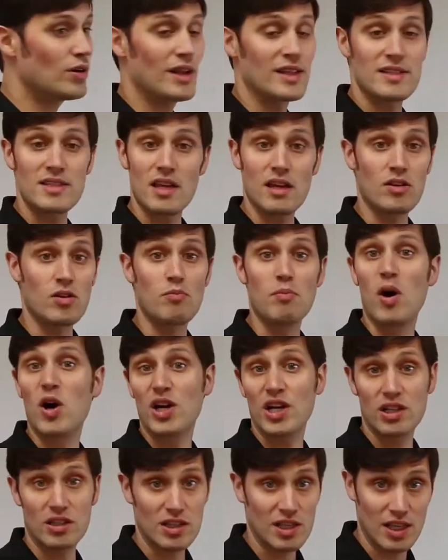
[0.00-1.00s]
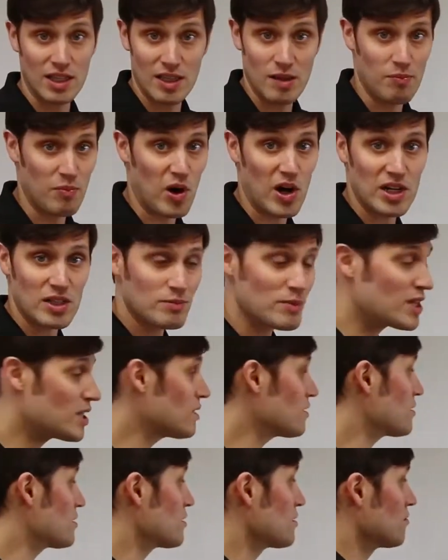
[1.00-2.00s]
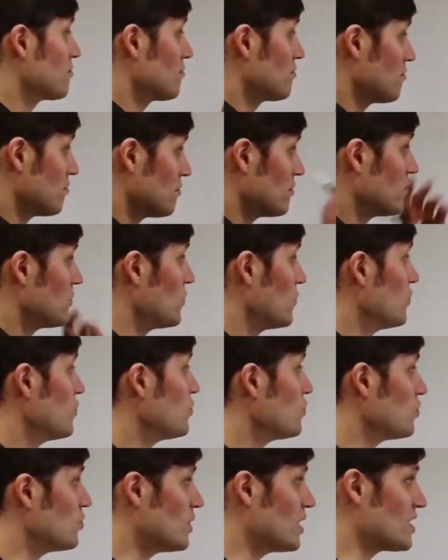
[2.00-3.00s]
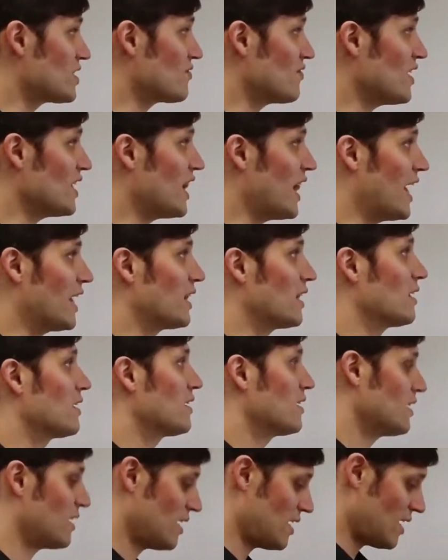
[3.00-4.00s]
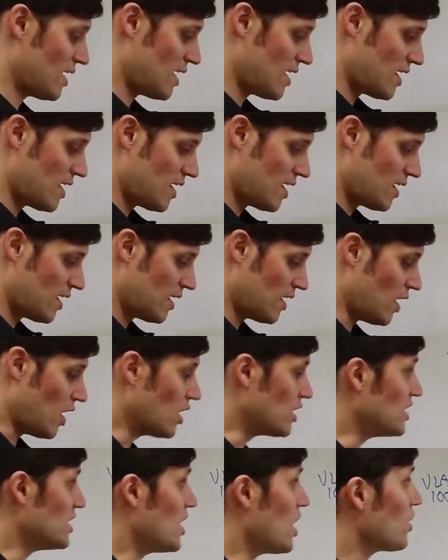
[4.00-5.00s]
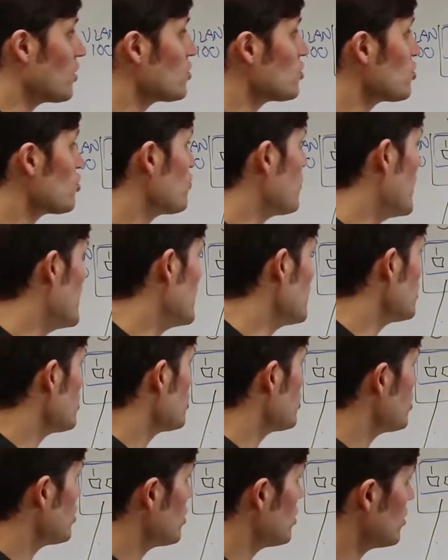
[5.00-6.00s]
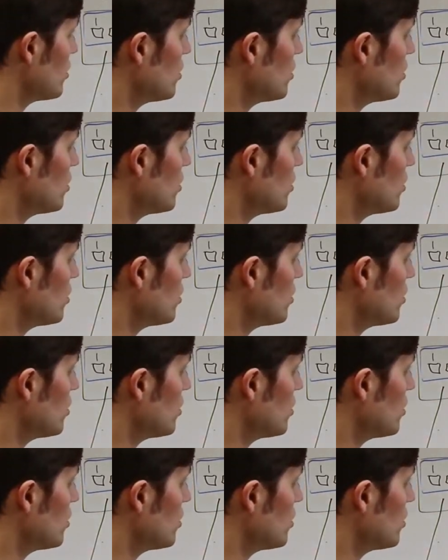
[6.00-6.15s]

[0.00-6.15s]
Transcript: let's say, the marketing department to this VLAN. On the other switch,